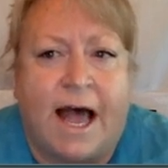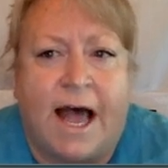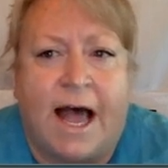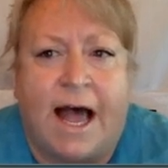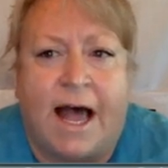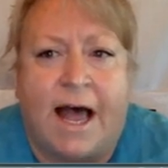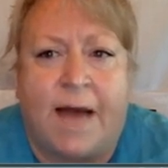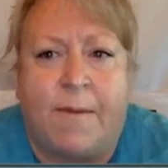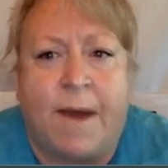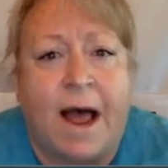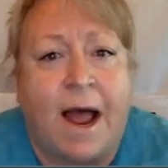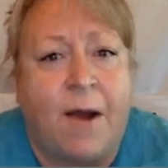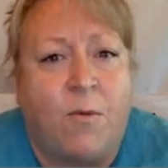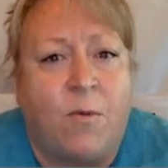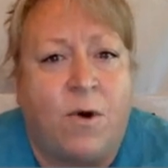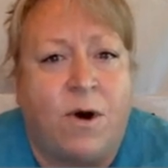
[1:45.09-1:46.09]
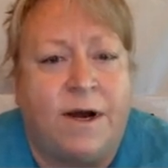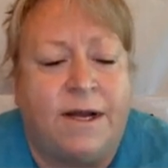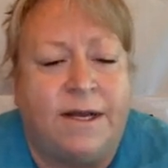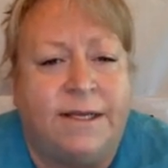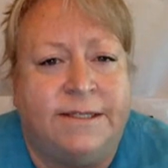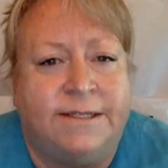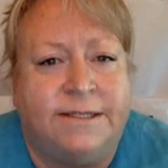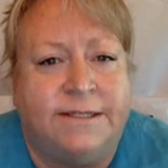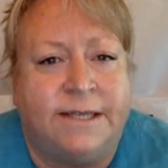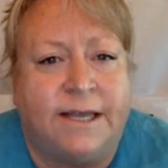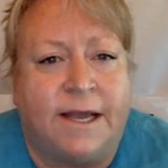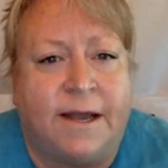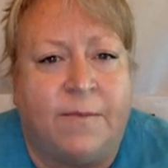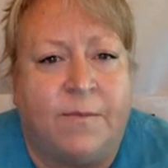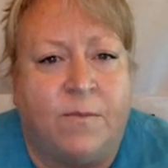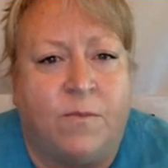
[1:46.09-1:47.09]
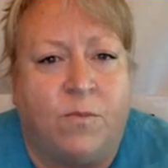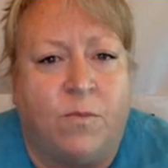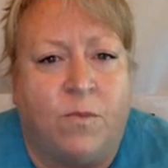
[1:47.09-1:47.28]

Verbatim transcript: Um, I was um,